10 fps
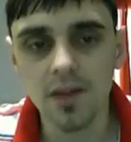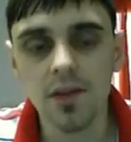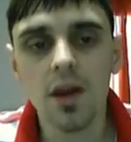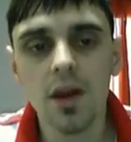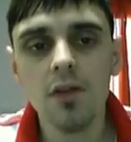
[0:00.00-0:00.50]

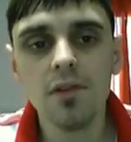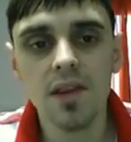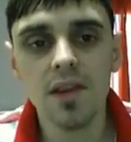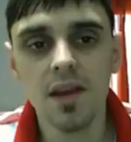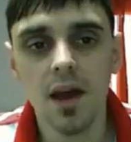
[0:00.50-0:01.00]
so here is
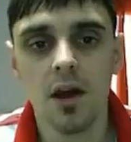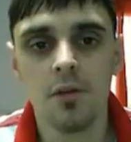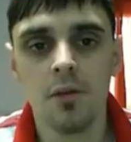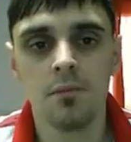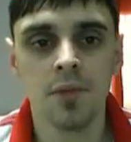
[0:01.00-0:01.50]
the
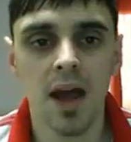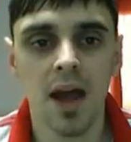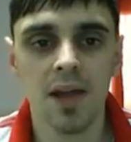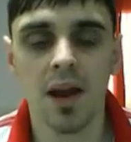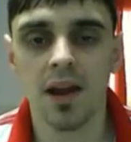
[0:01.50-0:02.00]

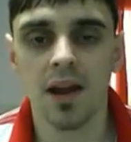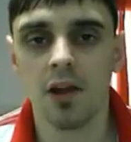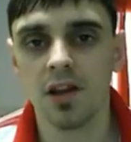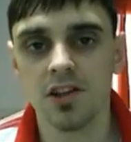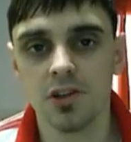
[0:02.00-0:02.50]
ad pack
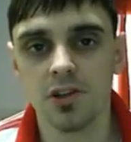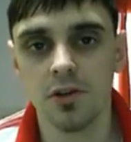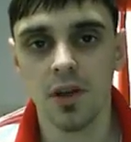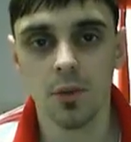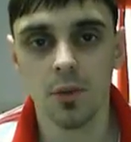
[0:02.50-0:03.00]

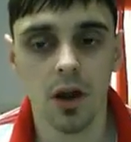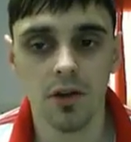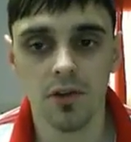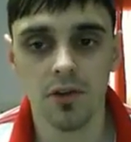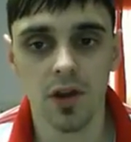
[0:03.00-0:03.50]
calculation that we're
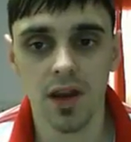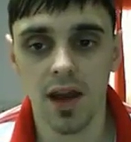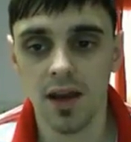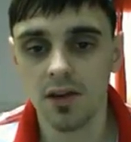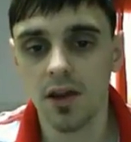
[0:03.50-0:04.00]
kind of looking
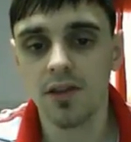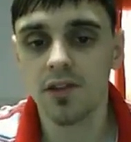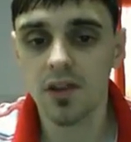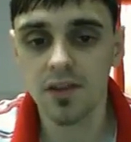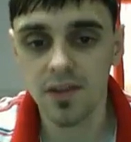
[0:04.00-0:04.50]
at, and
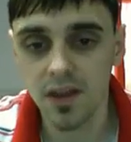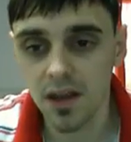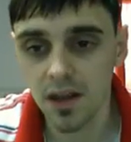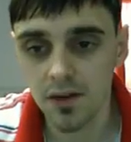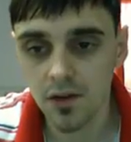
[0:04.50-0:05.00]
as you can
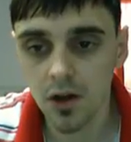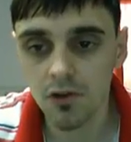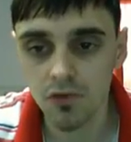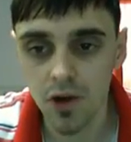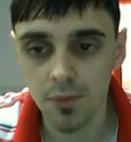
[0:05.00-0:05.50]
see here, it's
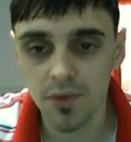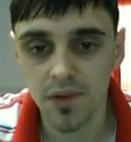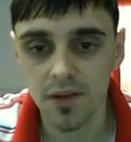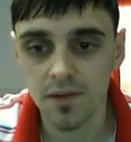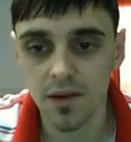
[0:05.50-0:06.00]
kind of
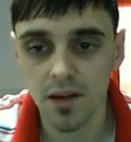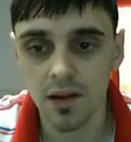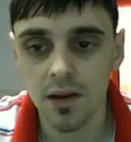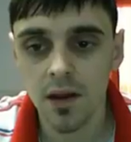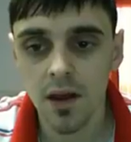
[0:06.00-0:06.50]

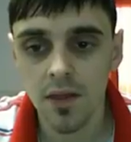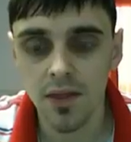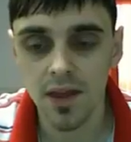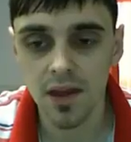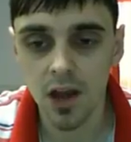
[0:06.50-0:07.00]
representing
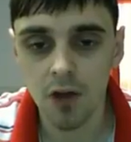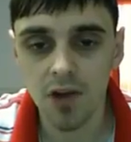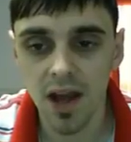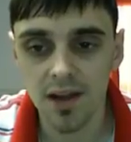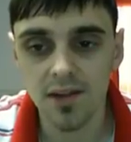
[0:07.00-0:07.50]
the
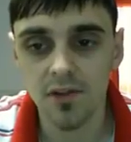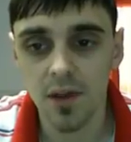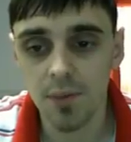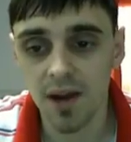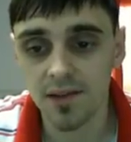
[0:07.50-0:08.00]
current active
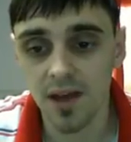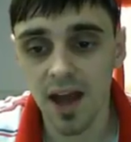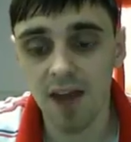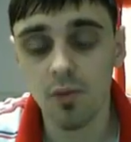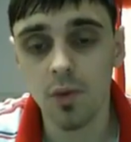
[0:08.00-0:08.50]
ad packs that I
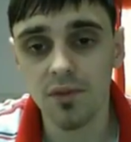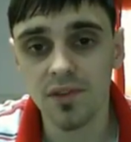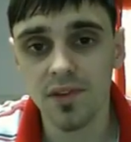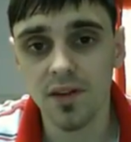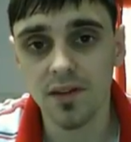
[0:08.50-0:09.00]
have
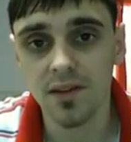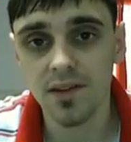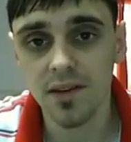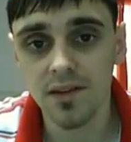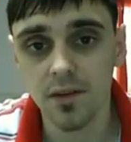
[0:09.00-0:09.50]
within inside this
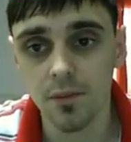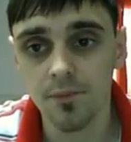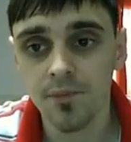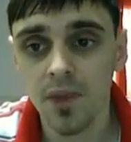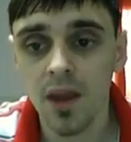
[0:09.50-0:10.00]

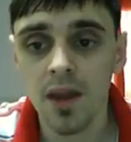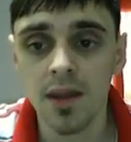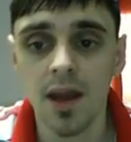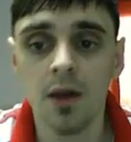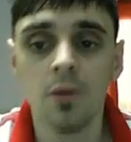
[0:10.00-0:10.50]
system.
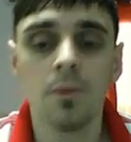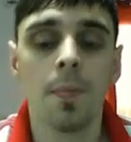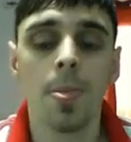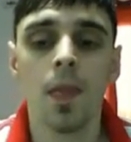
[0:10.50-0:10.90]
Now,